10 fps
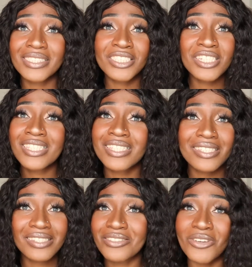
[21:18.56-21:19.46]
just
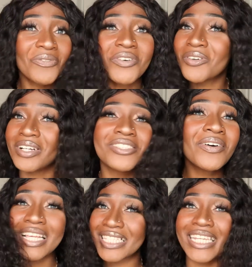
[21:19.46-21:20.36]
don't
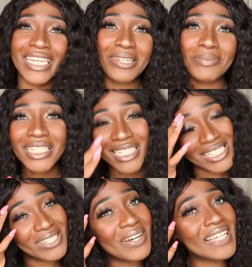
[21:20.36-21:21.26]
hesitate, please
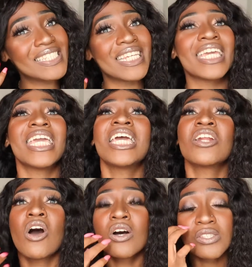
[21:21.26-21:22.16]
don't hesitate. And
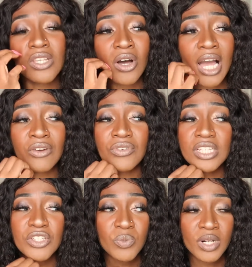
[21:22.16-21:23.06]
also, I
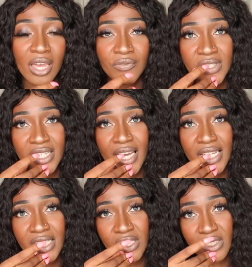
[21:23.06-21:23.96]
really just want to
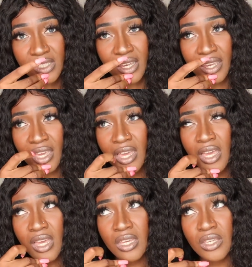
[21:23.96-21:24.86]
emphasize and just like,
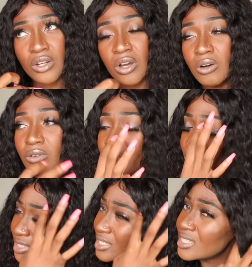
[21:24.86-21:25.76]
you know,
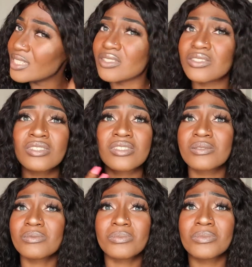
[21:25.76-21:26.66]
really just
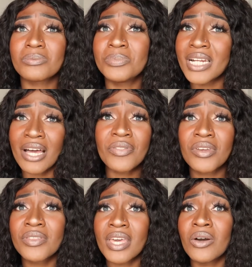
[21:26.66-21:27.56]
put out
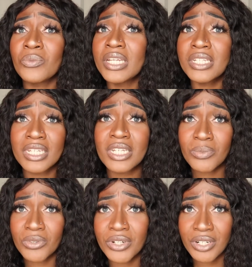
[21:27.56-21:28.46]
there that we need
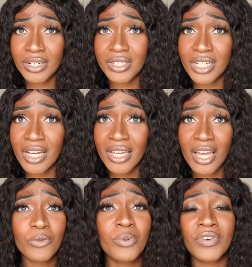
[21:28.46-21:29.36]
more young
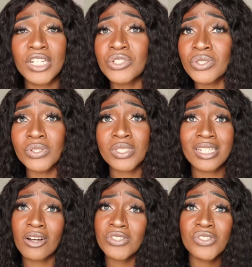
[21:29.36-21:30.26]
health professionals.
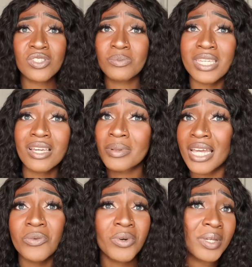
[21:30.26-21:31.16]
And also, just being a
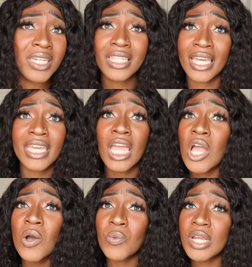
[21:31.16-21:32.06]
Black woman, like,
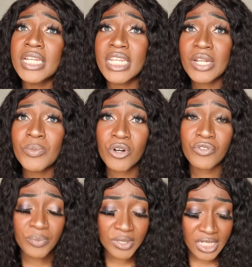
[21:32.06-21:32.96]
we need more
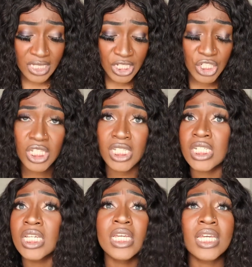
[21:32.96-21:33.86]

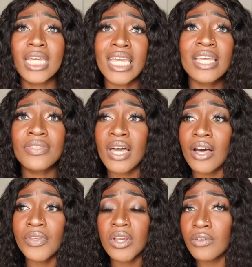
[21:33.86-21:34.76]
representation in the
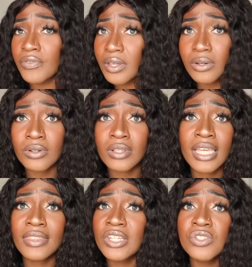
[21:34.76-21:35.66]
healthcare field.
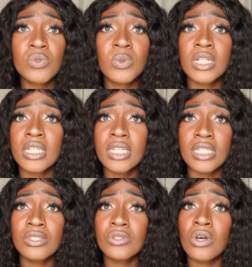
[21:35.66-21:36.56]
Like, that's just what it
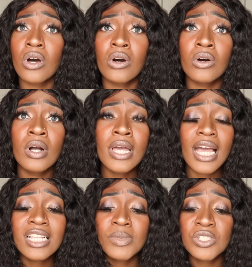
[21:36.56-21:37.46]
is. So
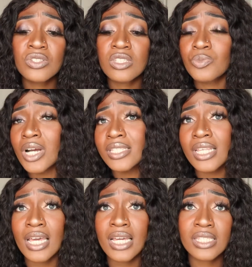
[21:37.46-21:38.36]
as much as this
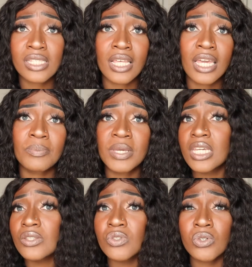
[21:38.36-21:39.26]
process and like
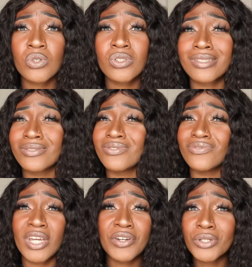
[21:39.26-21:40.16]
being in school is
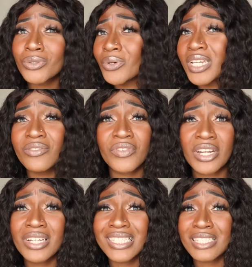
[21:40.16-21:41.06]
very annoying and
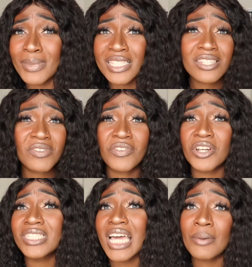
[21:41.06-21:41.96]
very expensive and
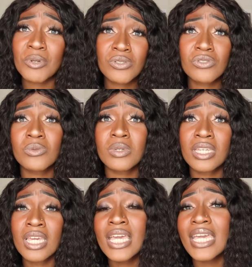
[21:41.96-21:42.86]
very time
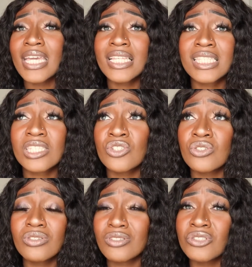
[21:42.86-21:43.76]
consuming, it's
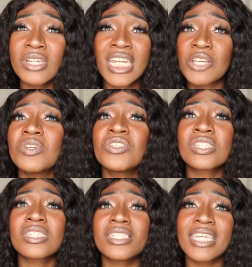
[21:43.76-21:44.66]
you can't even
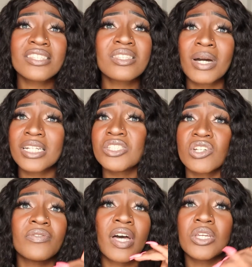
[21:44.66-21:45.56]
just, yes, the
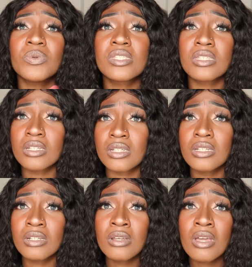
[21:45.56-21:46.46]
monetary value is
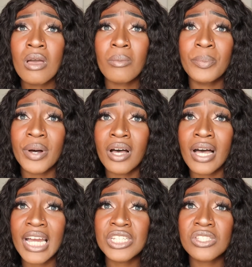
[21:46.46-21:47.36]
good,
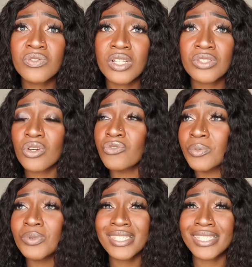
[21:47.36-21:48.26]
but I just feel as though
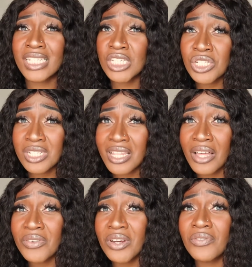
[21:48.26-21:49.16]
representation in the
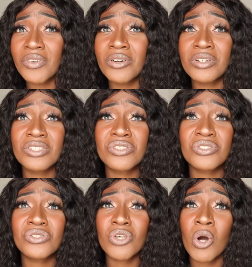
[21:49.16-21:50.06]
healthcare field is
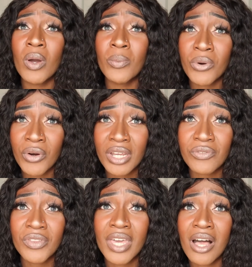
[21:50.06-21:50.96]
just so important
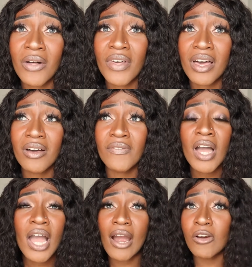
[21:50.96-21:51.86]
for the health of
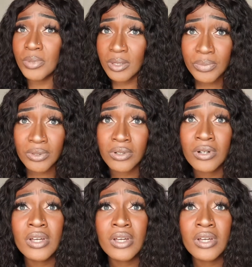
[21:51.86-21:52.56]
our people.